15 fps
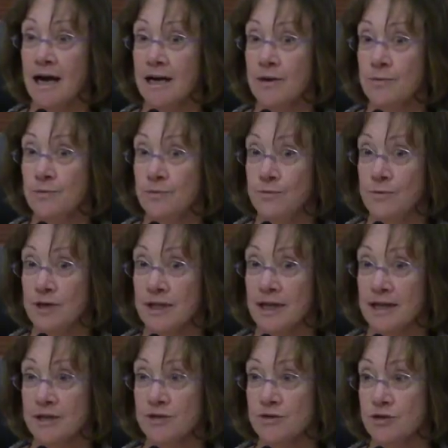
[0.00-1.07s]
I would
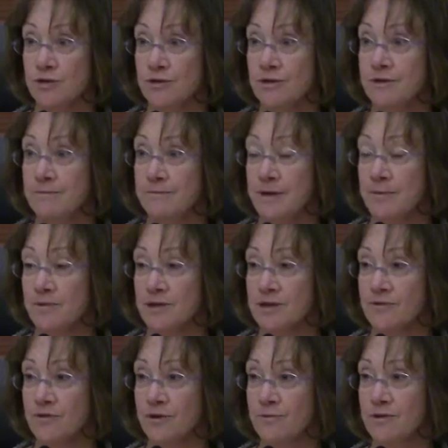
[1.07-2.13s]
like to assure the members
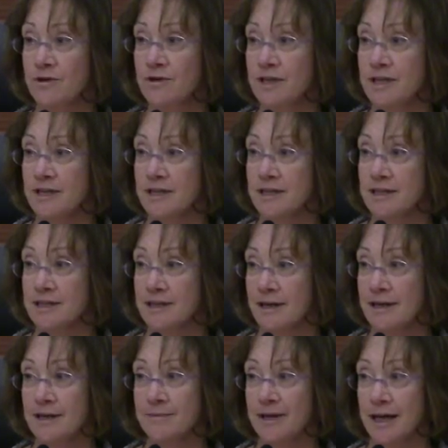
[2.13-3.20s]
of the community that this
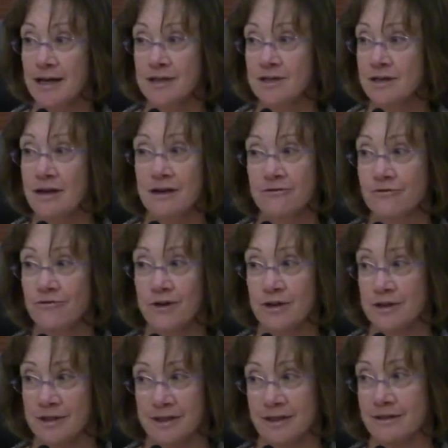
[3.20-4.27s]
item has not
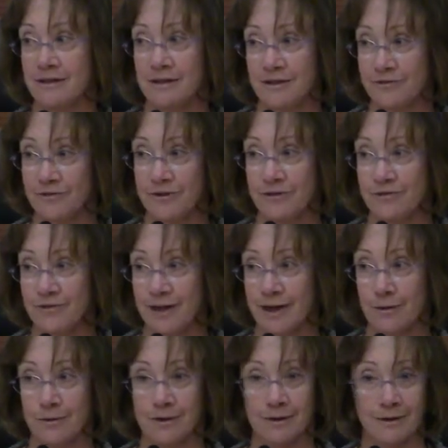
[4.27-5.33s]
fallen off of
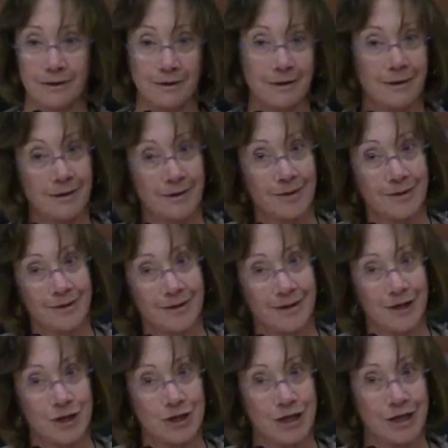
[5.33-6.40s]
our
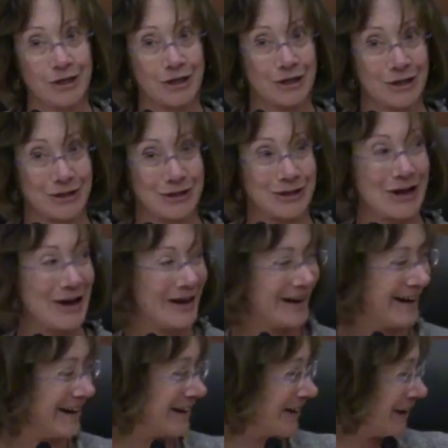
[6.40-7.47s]
agendas,
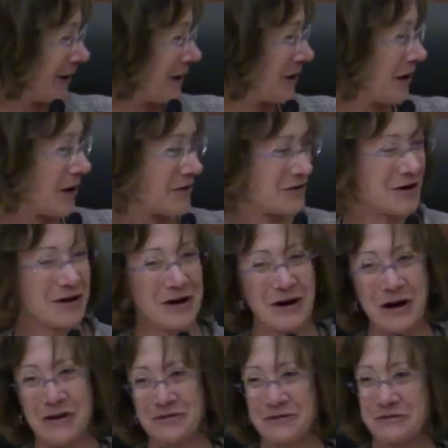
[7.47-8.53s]

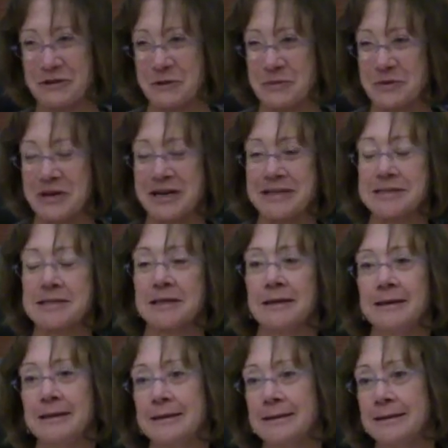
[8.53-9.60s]
off of our brains.
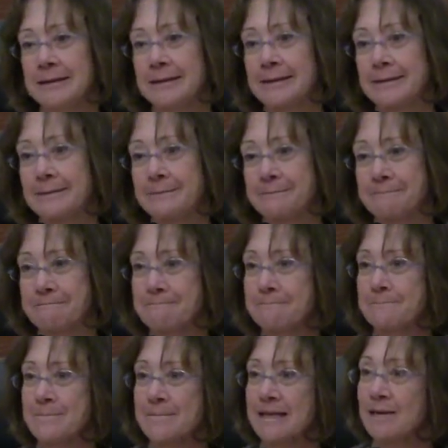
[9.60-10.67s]

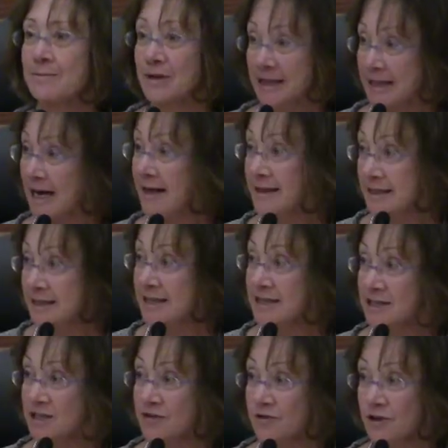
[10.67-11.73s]
But I think
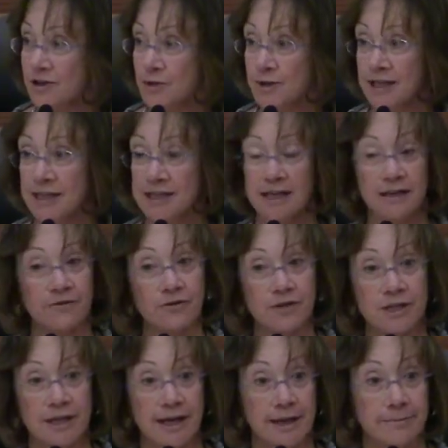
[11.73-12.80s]
that's as far as we can take for
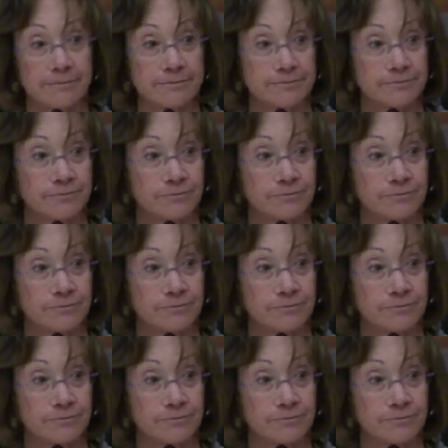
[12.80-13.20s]
today.